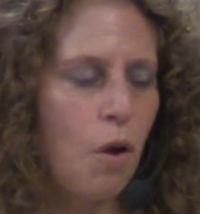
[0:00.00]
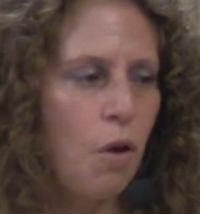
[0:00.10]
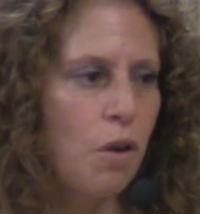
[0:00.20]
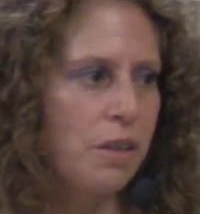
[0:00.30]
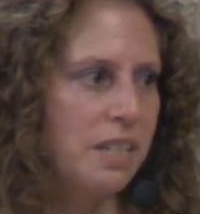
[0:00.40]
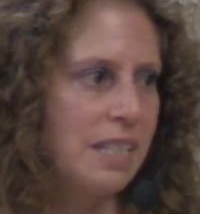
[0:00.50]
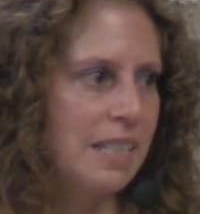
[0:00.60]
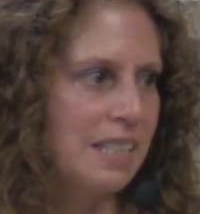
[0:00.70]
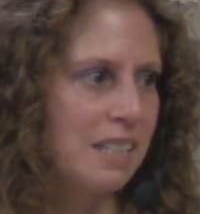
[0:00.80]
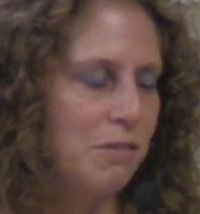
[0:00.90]
All the
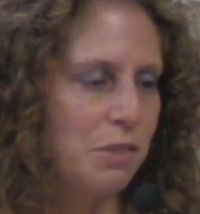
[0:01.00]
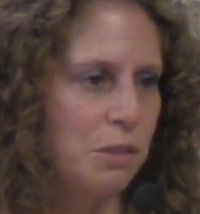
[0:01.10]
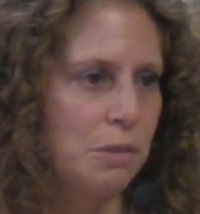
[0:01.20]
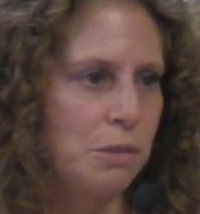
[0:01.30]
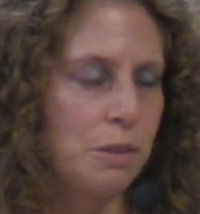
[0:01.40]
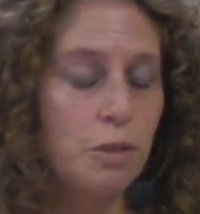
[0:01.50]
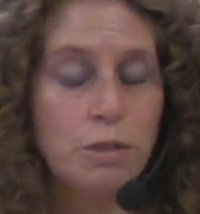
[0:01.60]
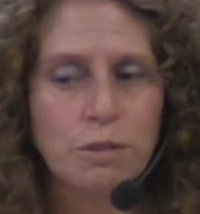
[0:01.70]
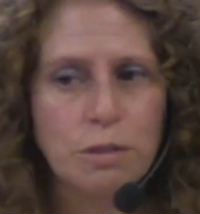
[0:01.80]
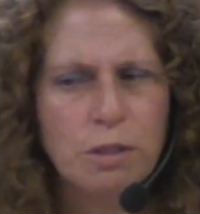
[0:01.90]
nieces and nephews,
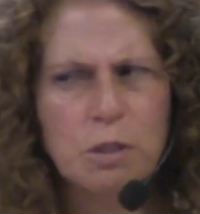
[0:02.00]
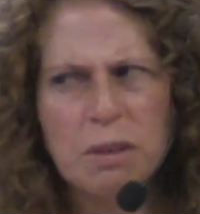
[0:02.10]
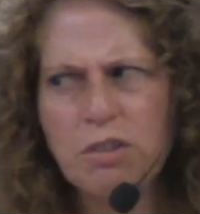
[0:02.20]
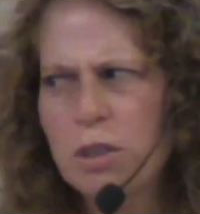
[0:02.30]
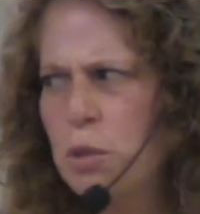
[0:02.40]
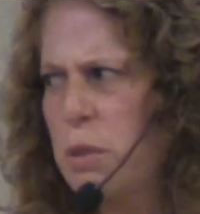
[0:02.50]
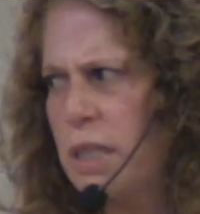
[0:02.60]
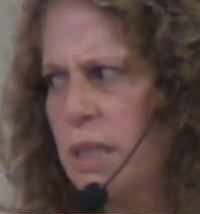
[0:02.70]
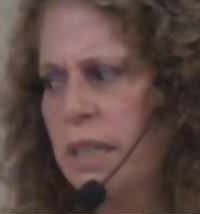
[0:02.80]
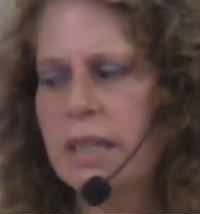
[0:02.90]
especially who
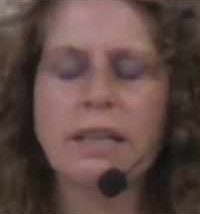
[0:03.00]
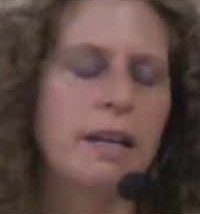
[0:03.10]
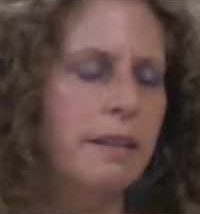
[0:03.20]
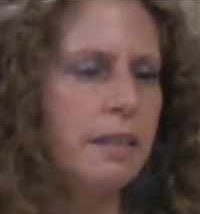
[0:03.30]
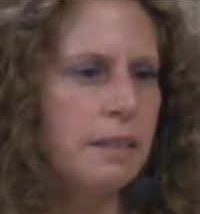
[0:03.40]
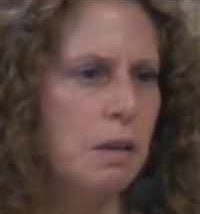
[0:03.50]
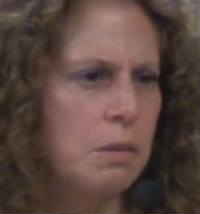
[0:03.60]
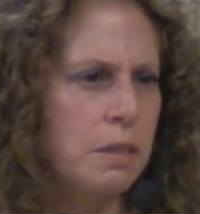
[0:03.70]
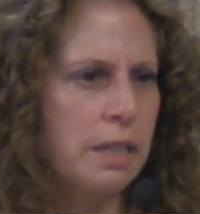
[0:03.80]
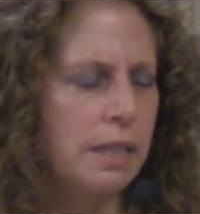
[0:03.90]
was sick. I think that
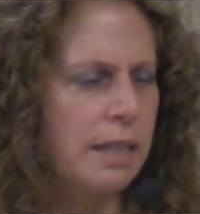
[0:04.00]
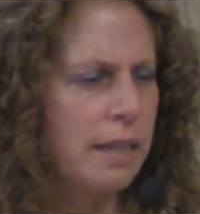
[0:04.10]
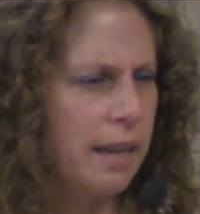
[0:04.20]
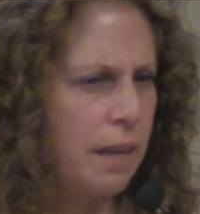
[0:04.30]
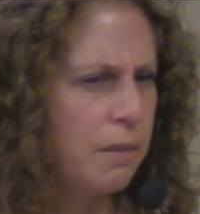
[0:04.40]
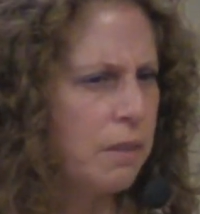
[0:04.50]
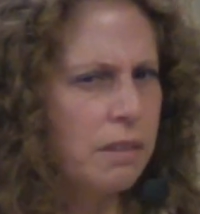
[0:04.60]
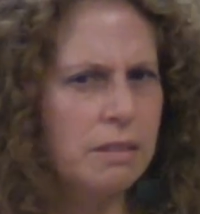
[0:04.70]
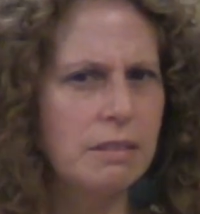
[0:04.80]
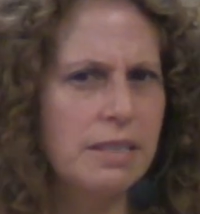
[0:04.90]
was like a
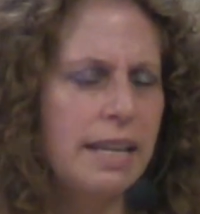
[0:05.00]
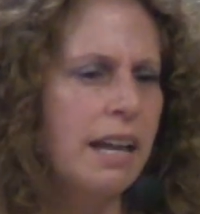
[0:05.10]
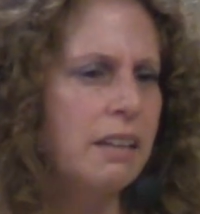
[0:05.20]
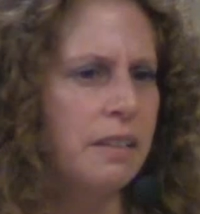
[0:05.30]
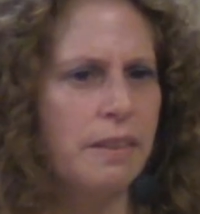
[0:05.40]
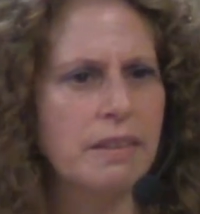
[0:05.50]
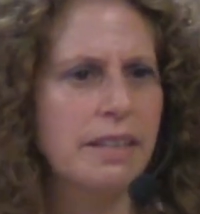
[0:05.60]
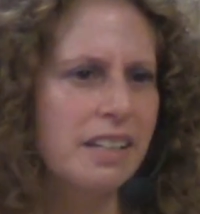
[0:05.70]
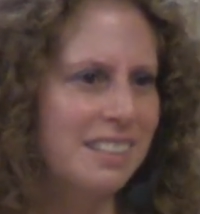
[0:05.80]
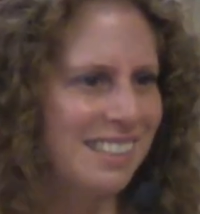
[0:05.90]
Catholic Italian
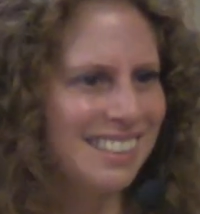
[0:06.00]
thing.